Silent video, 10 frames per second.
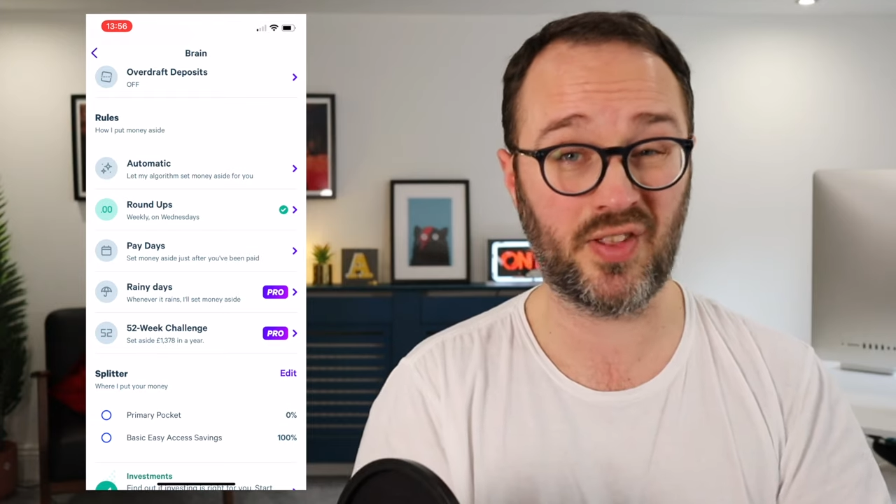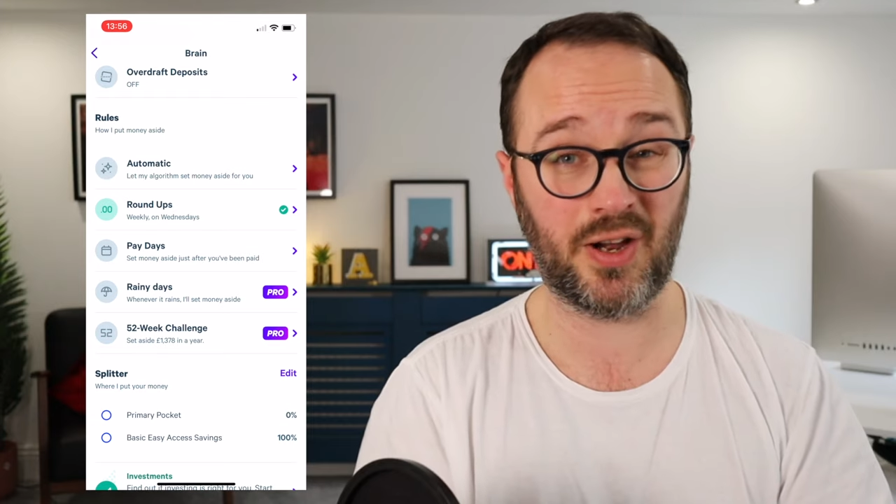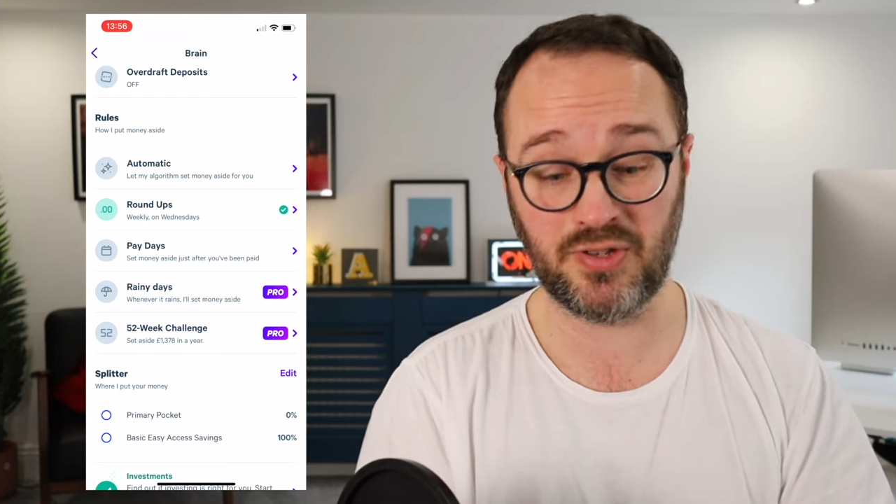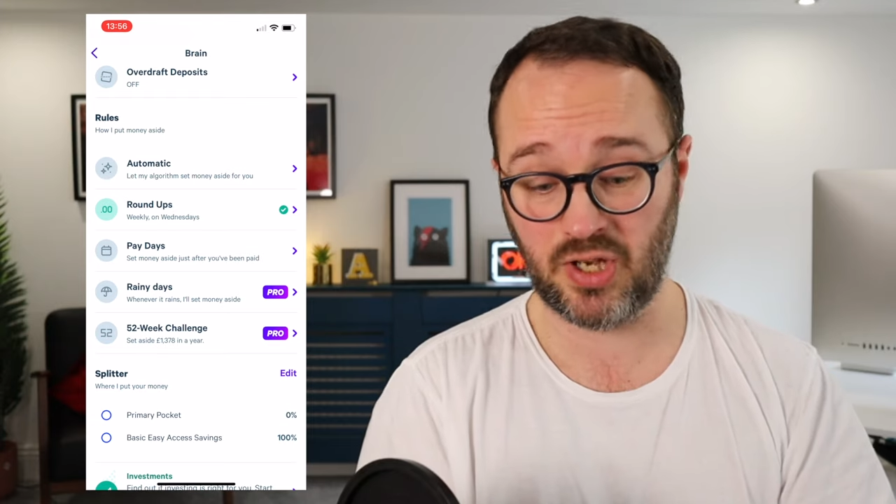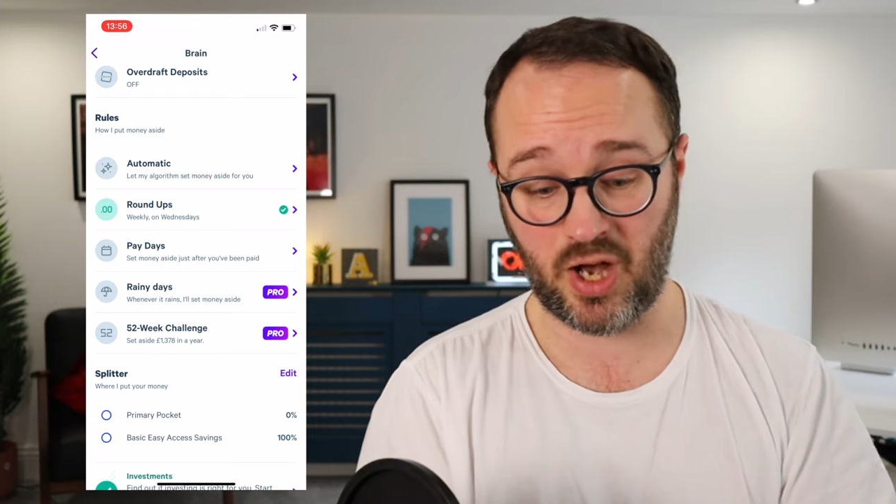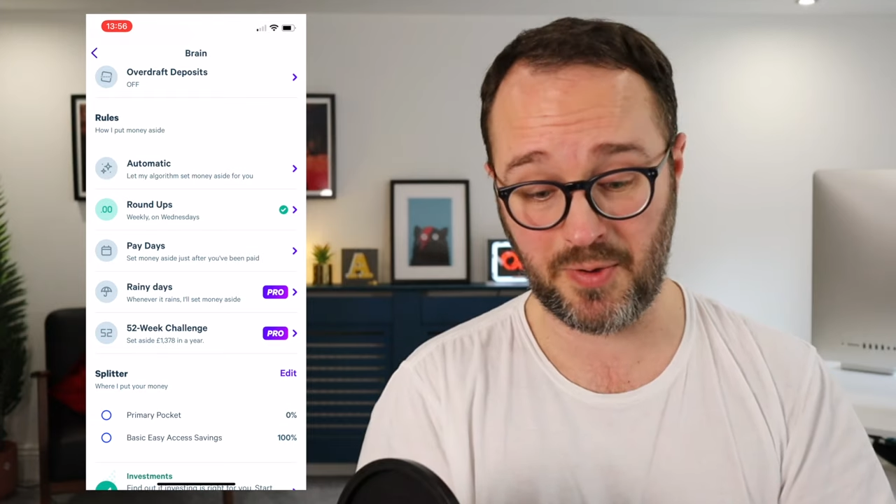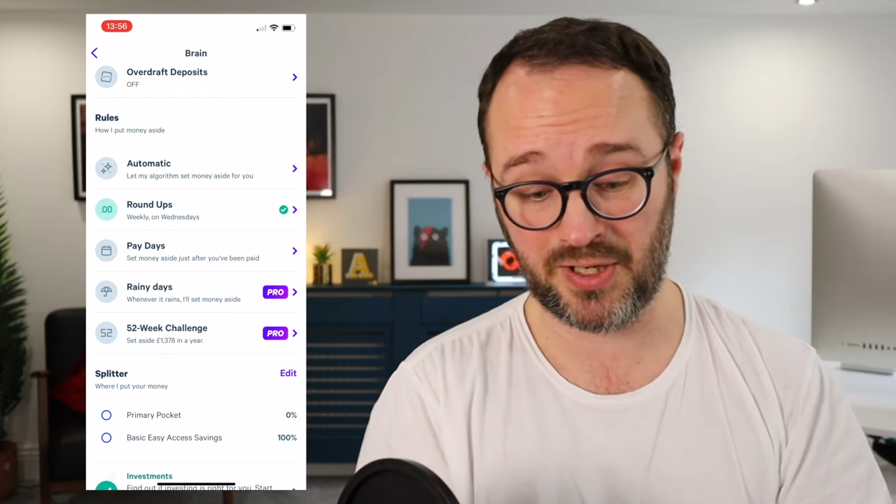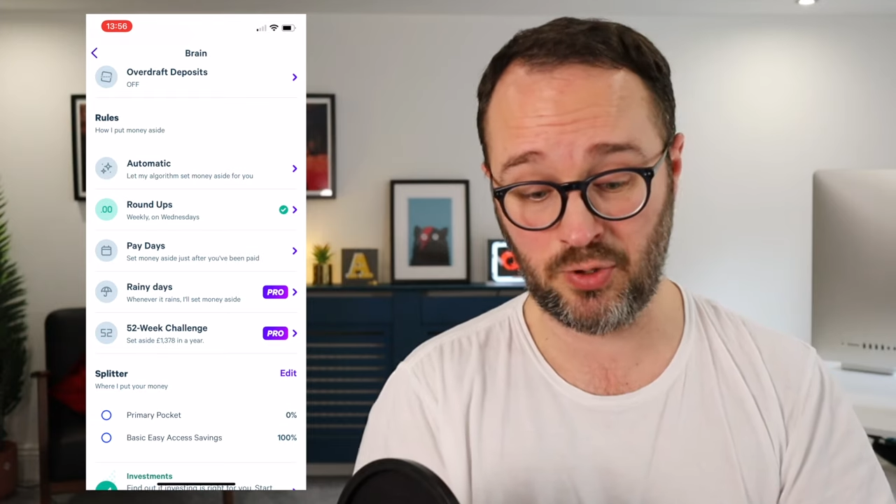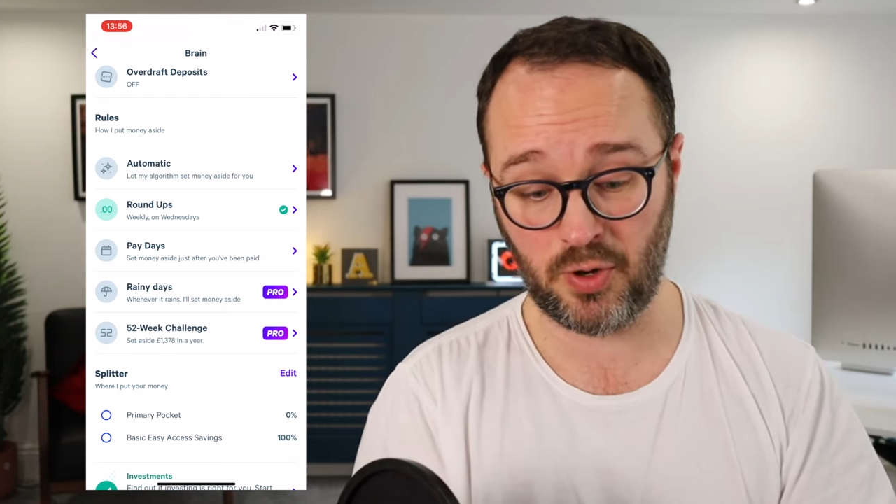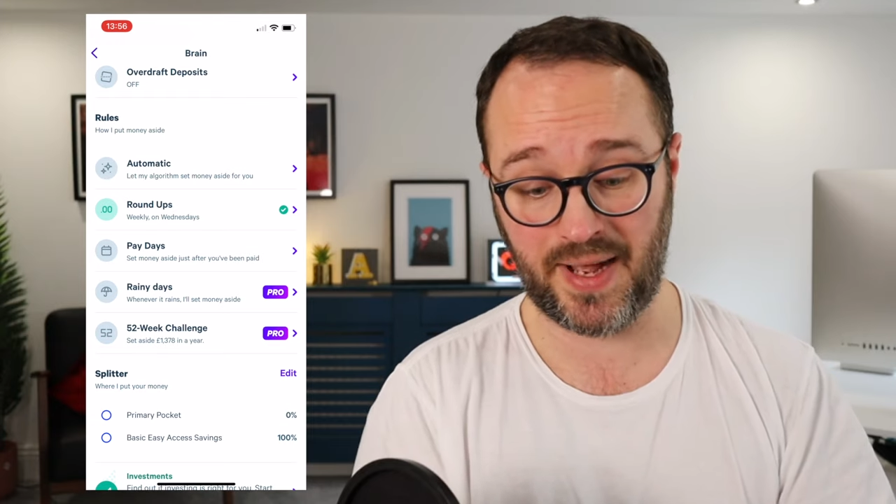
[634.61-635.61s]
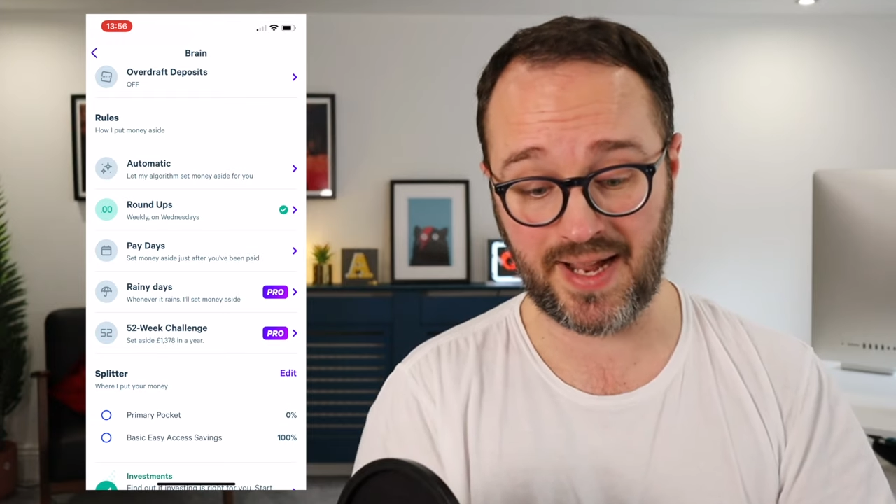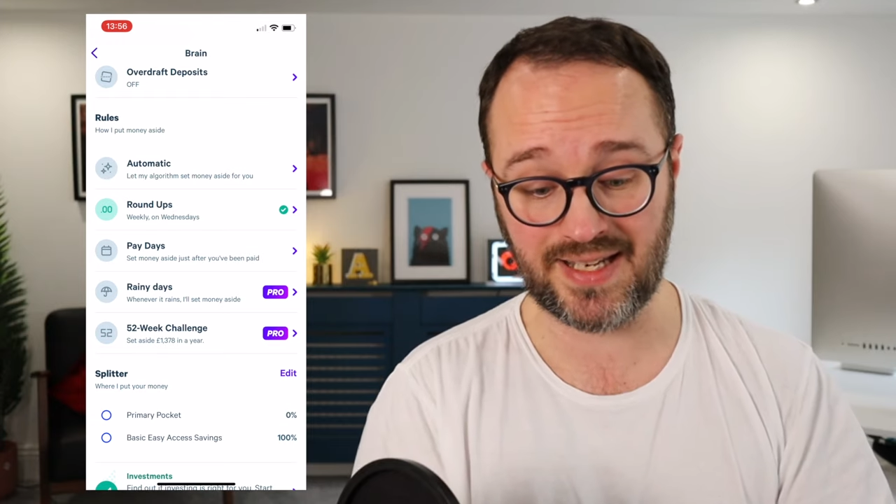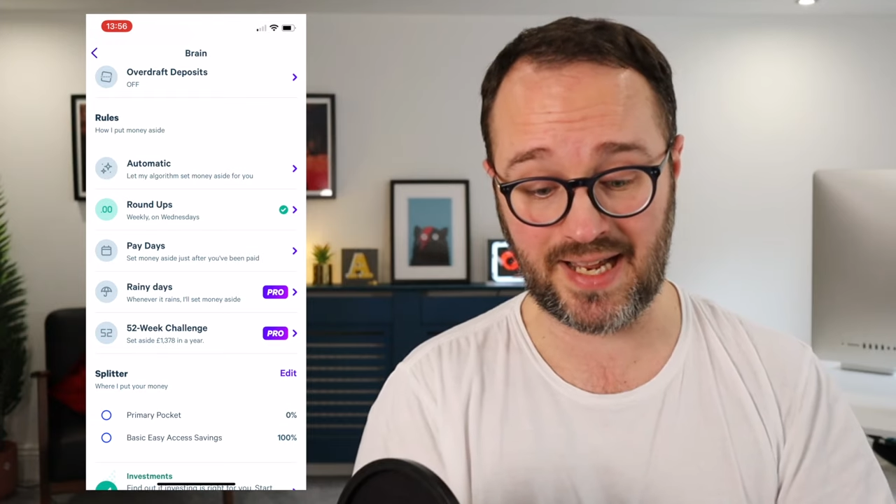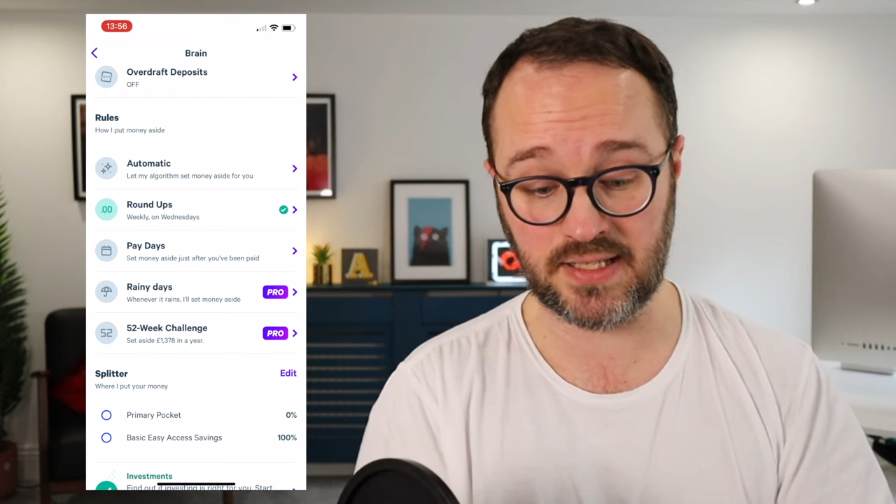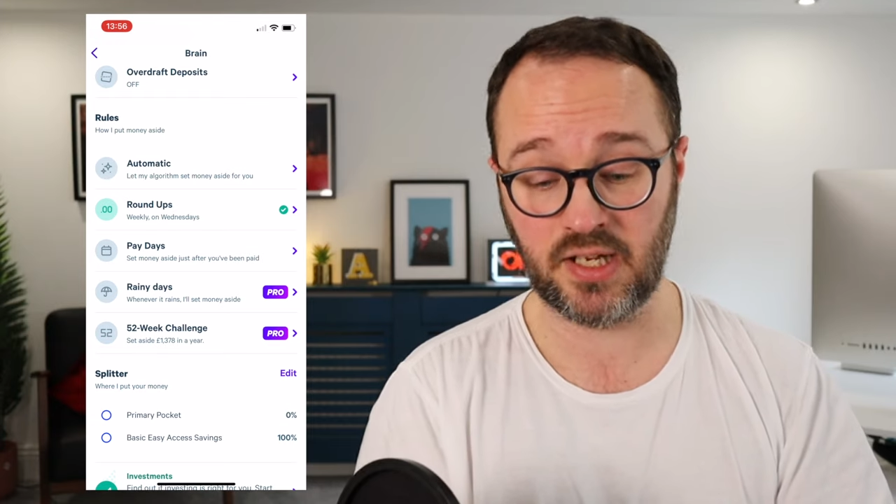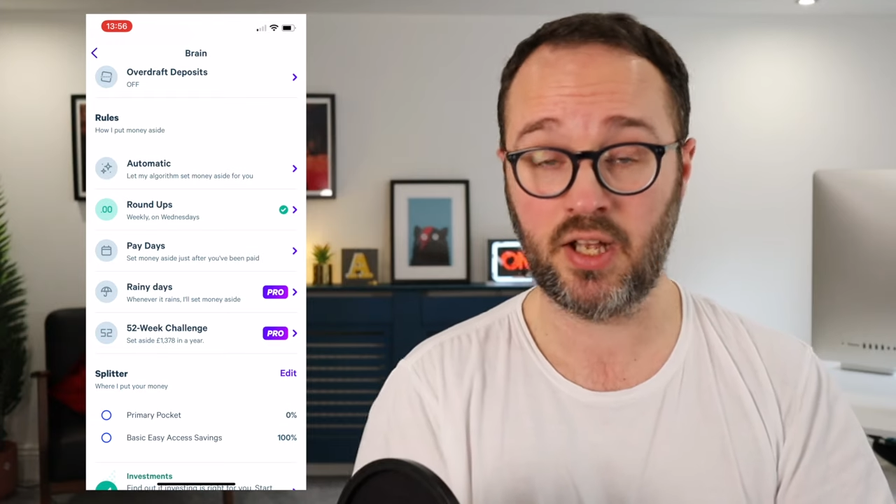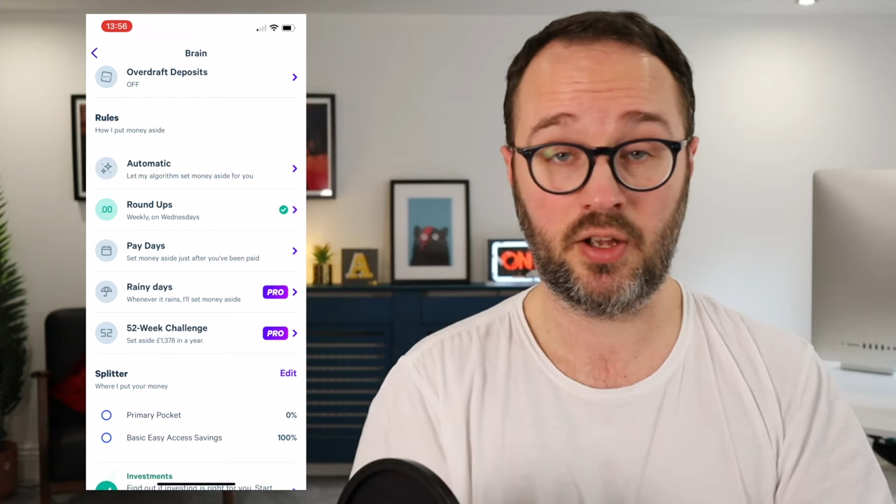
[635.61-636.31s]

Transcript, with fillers: those. I would ignore paydays.